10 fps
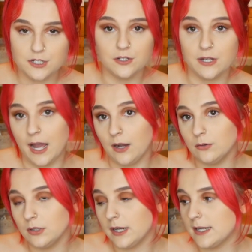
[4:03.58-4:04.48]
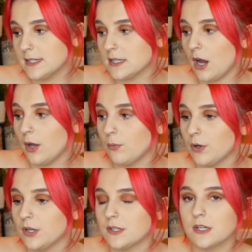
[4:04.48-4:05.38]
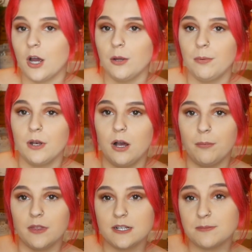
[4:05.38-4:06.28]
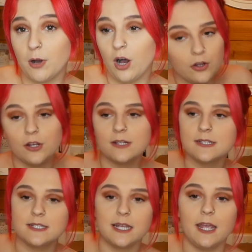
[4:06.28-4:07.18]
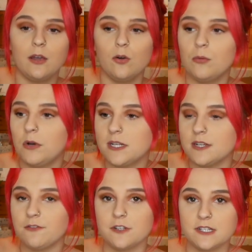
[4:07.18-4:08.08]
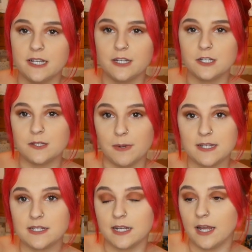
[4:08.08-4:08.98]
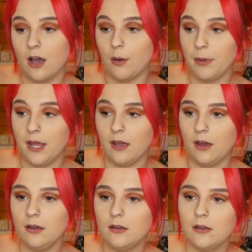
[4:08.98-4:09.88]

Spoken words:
do now is I would open up this part. You can see all my different stitches basically up here.